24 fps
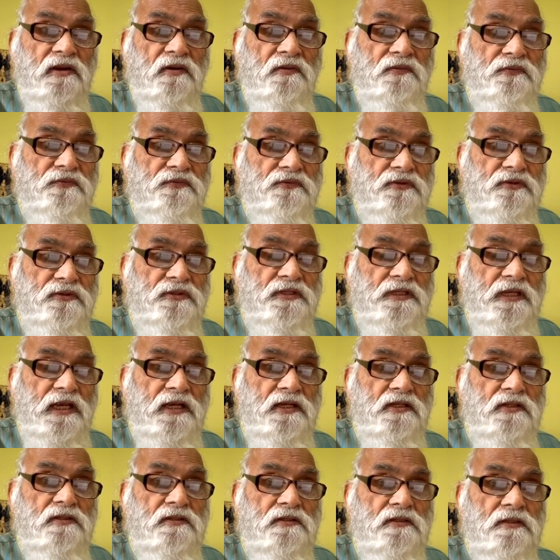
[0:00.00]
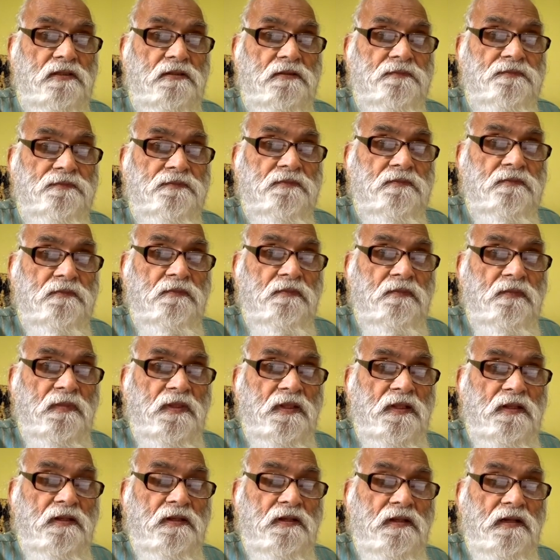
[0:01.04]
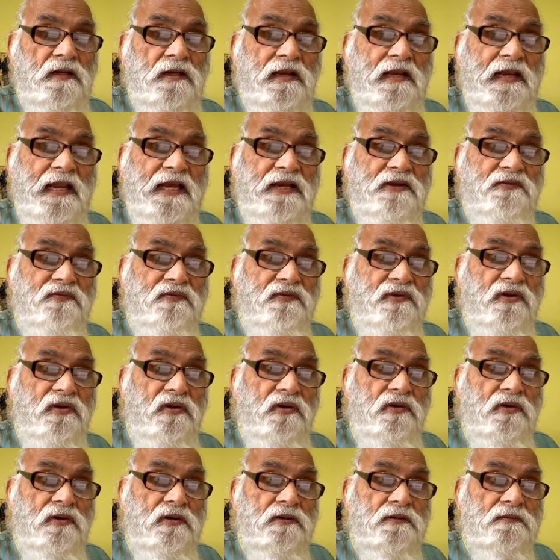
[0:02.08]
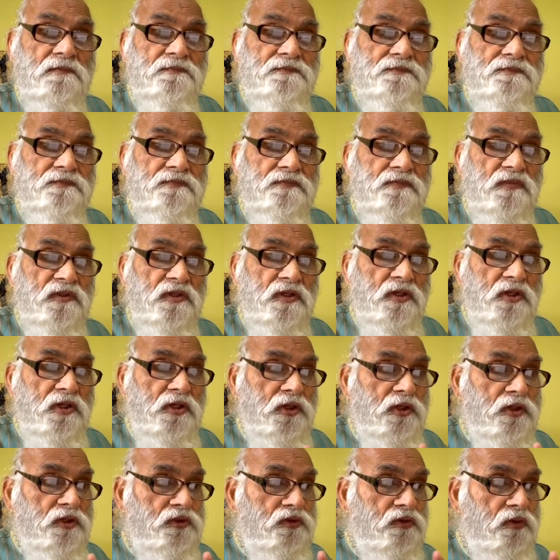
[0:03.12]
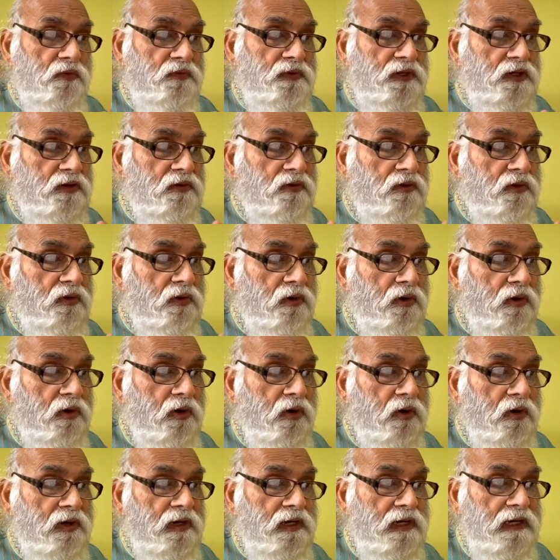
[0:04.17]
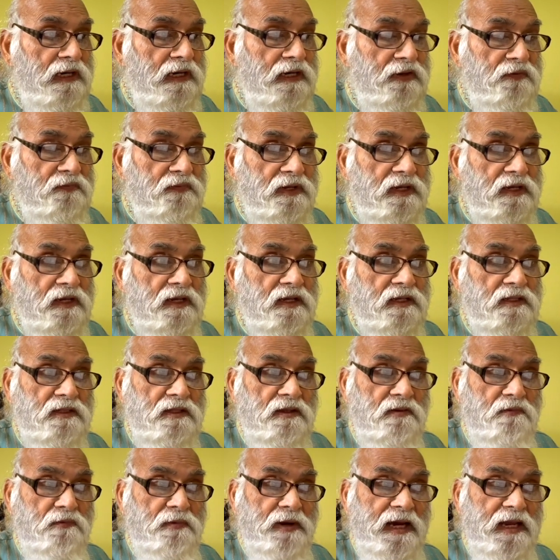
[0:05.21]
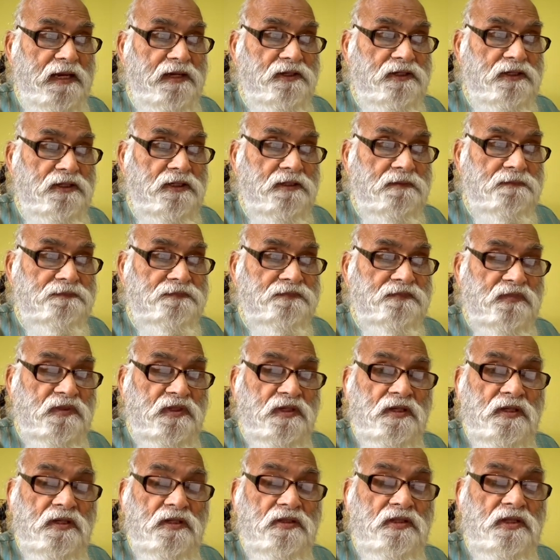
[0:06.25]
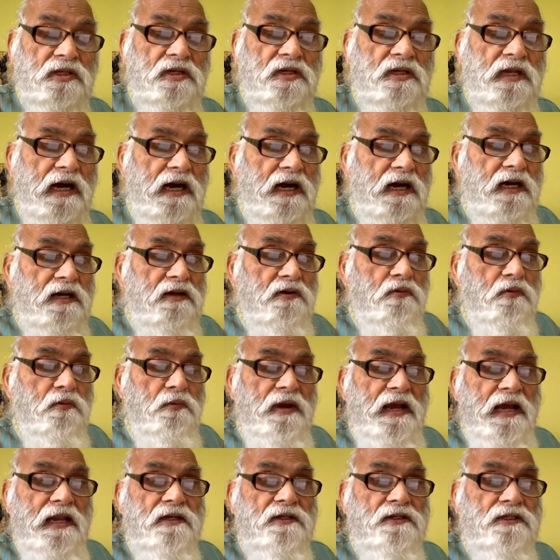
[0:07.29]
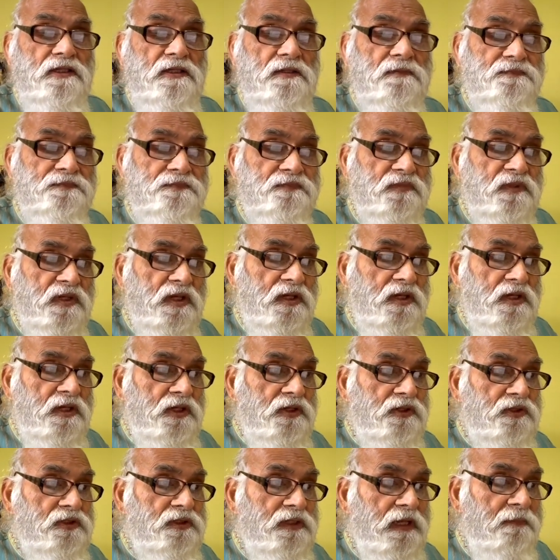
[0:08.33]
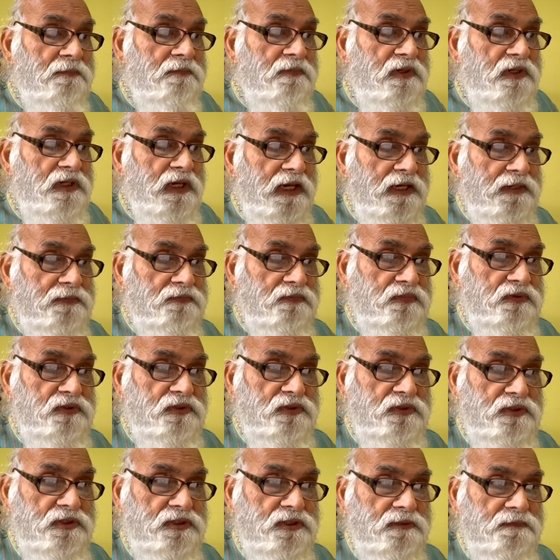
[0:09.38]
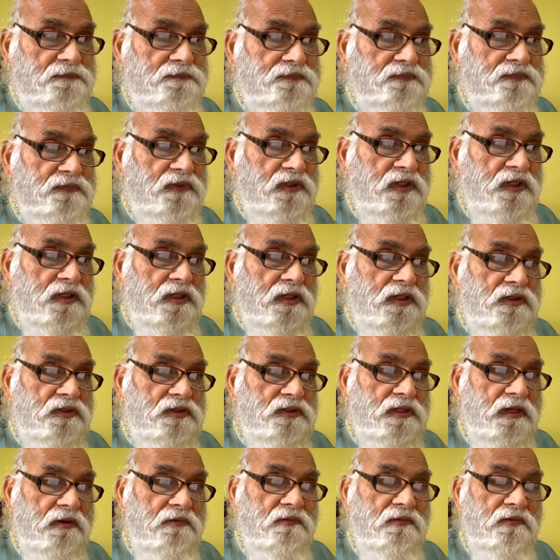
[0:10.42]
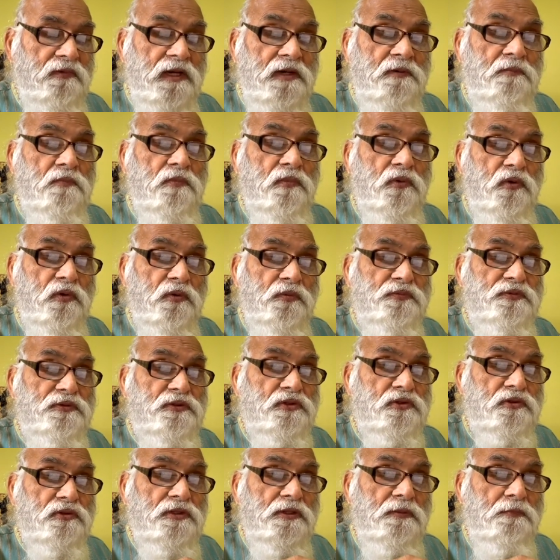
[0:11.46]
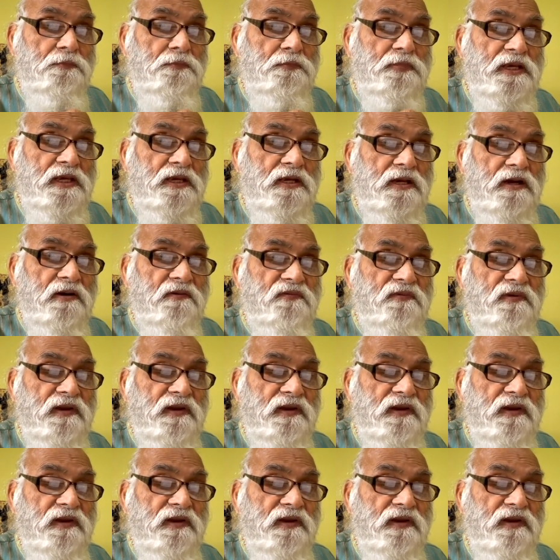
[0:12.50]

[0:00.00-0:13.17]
of sex lifelong. So we go on living in the valley the dark valley. Sometimes someone moves to the peak of